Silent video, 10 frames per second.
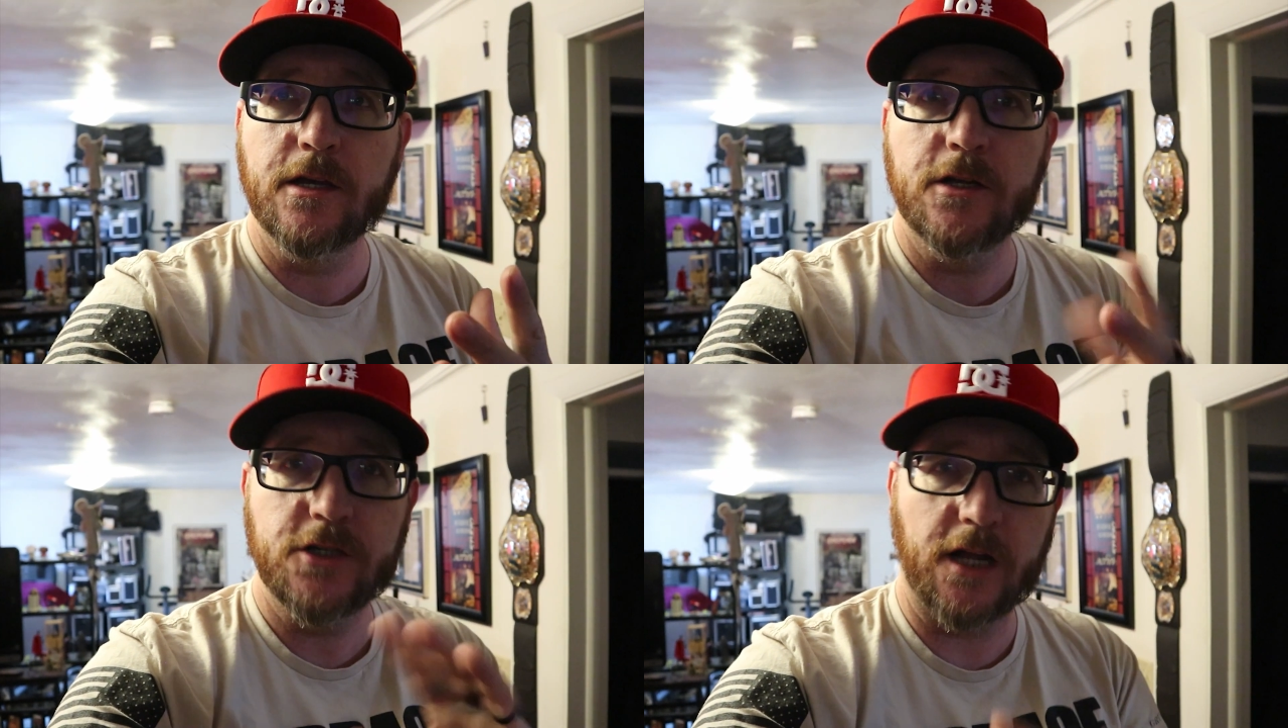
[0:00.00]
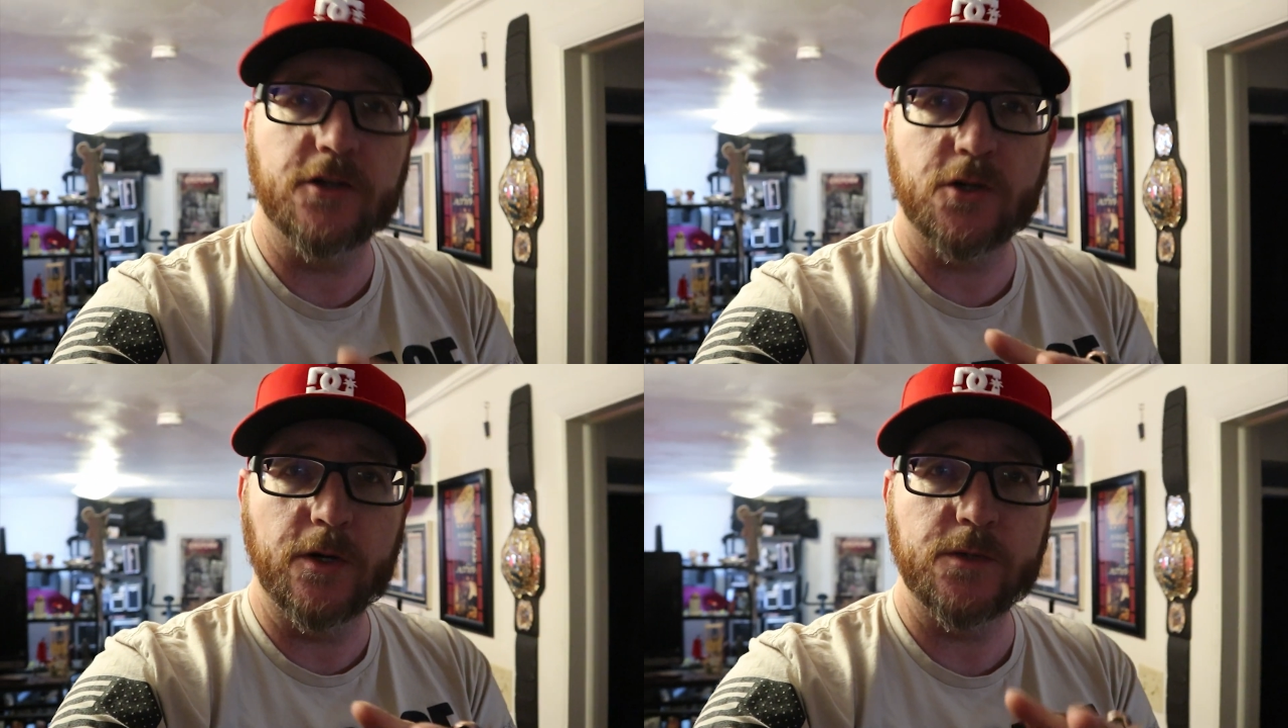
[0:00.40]

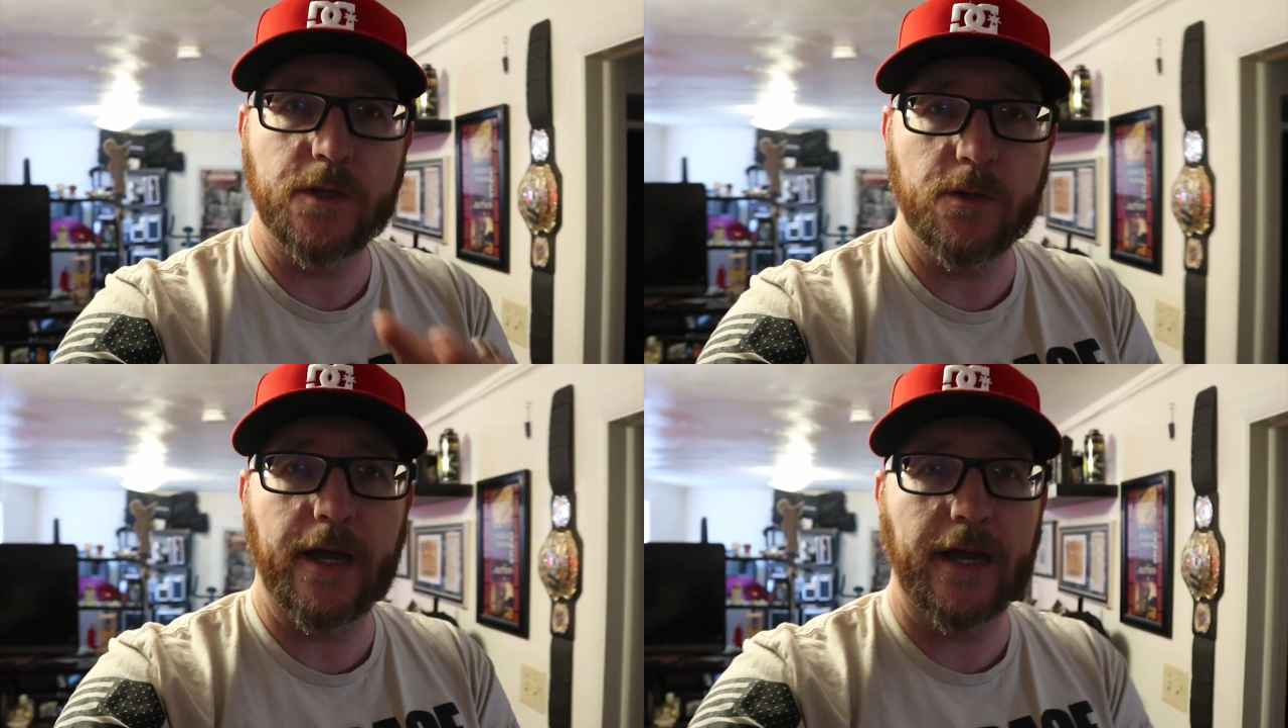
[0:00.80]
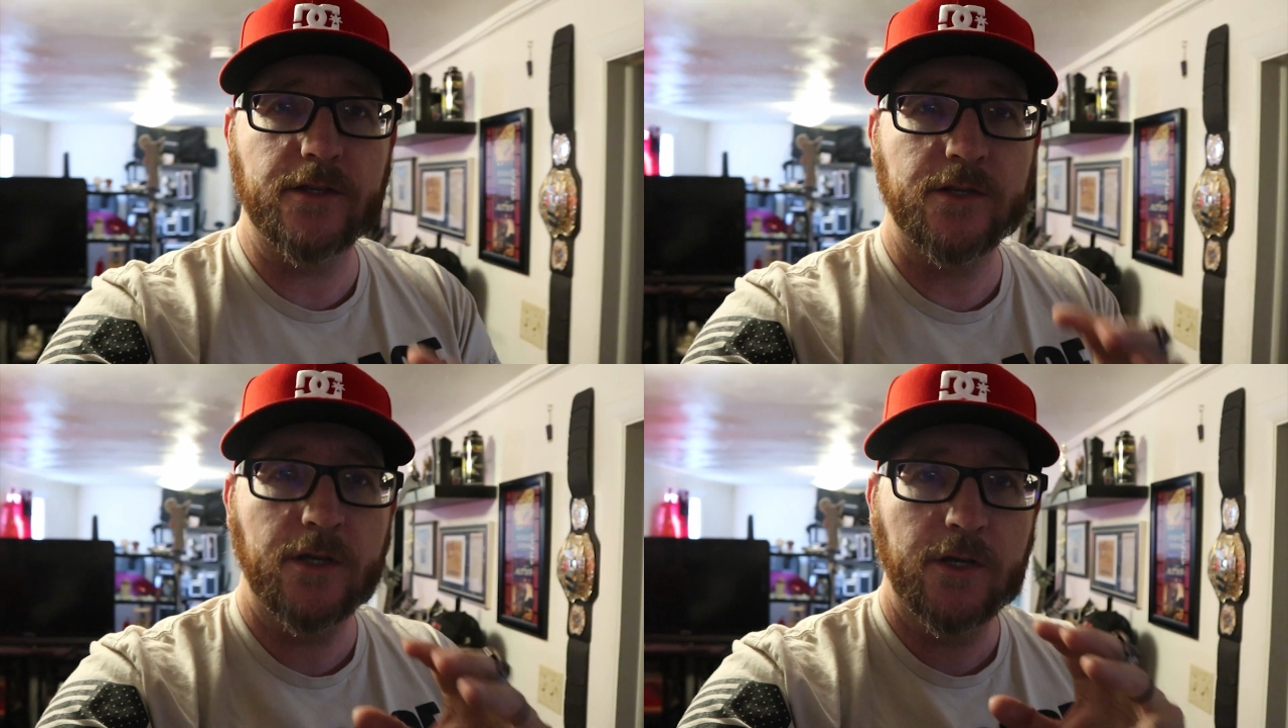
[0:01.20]
challenge coins with you
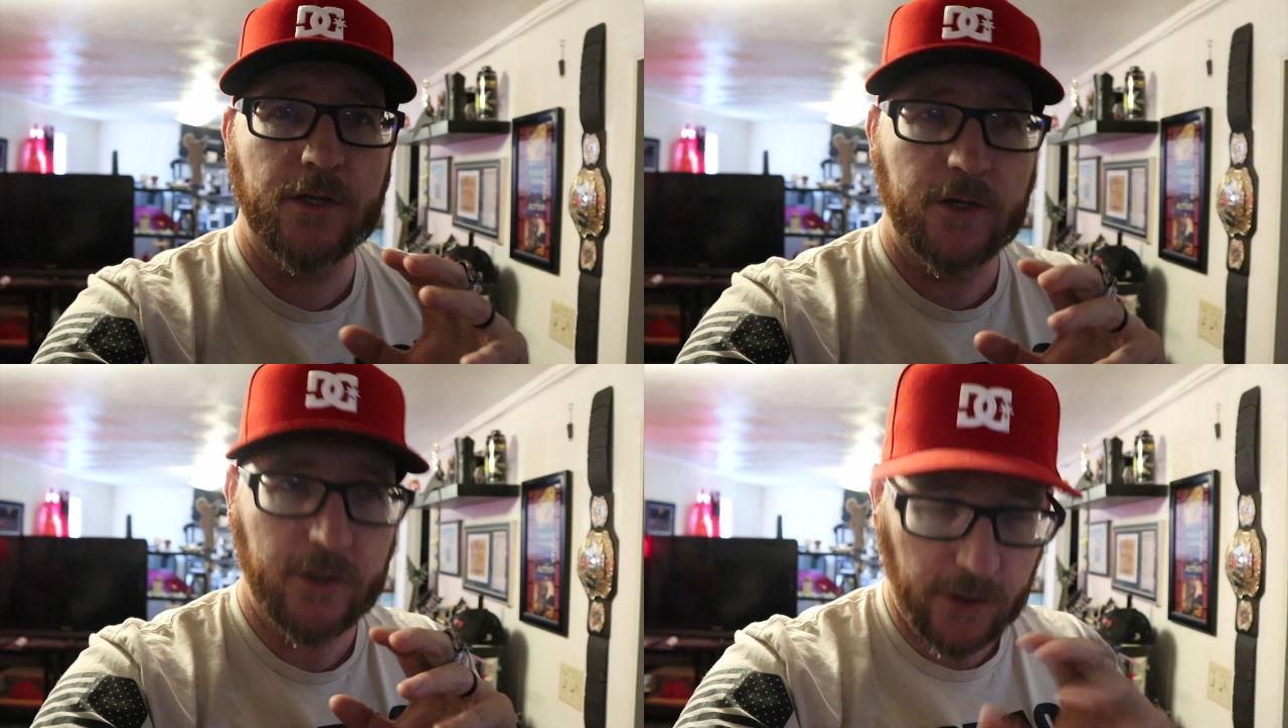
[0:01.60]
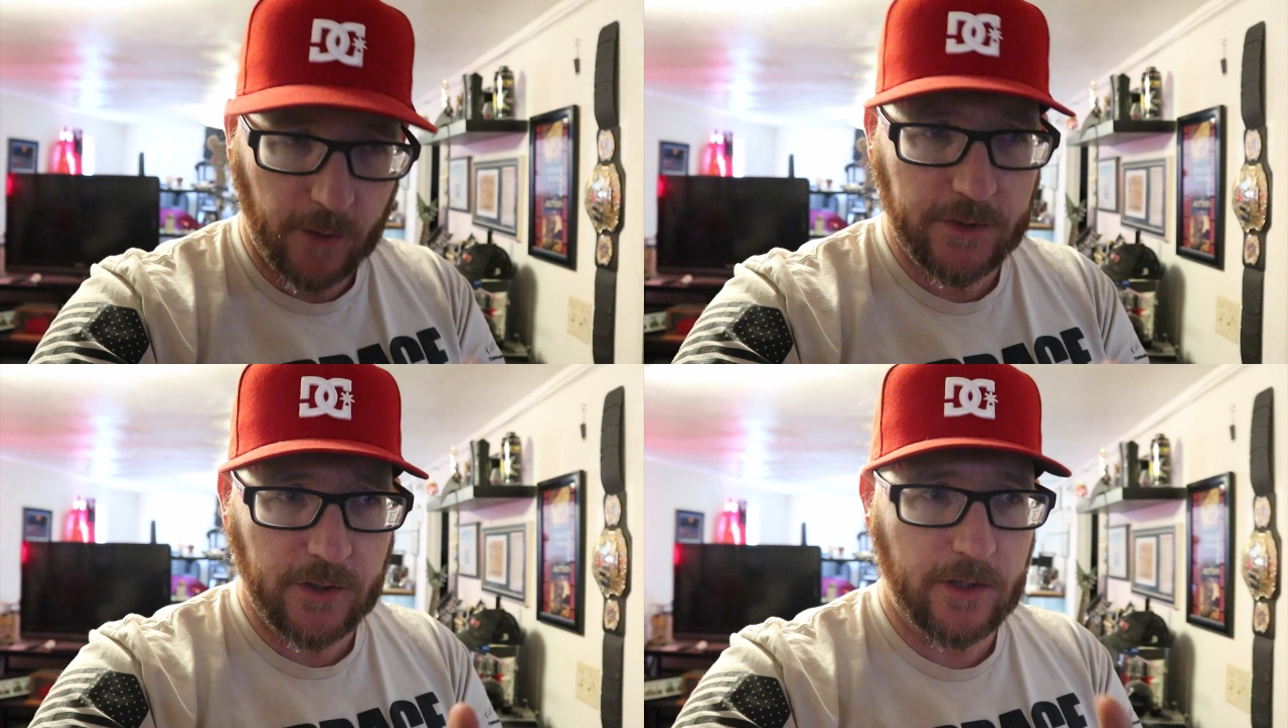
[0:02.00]
guys, show
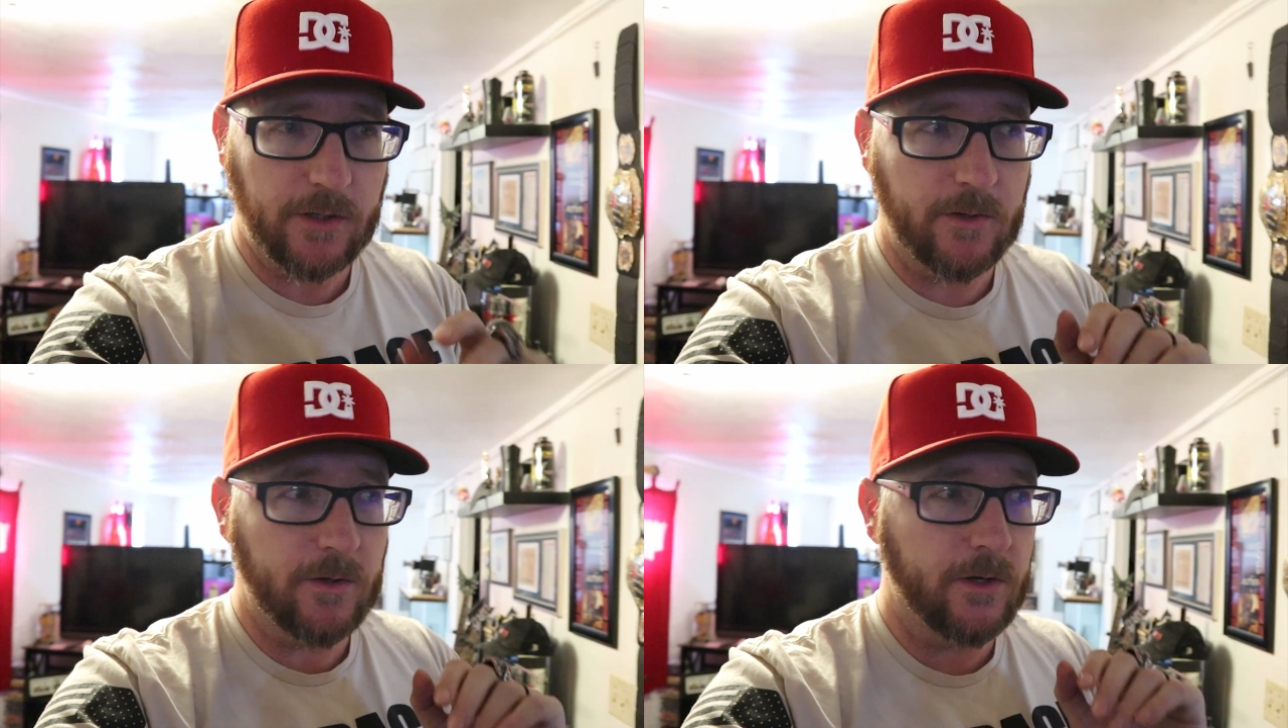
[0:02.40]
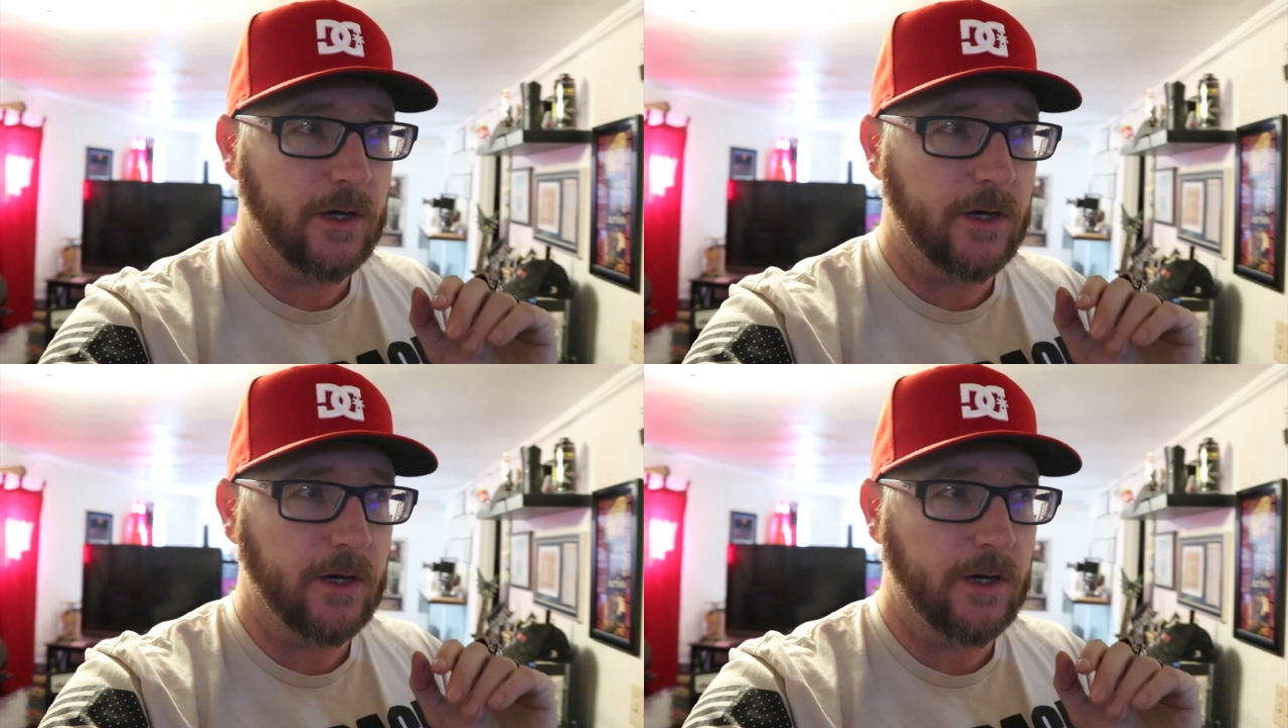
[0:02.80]
them to you,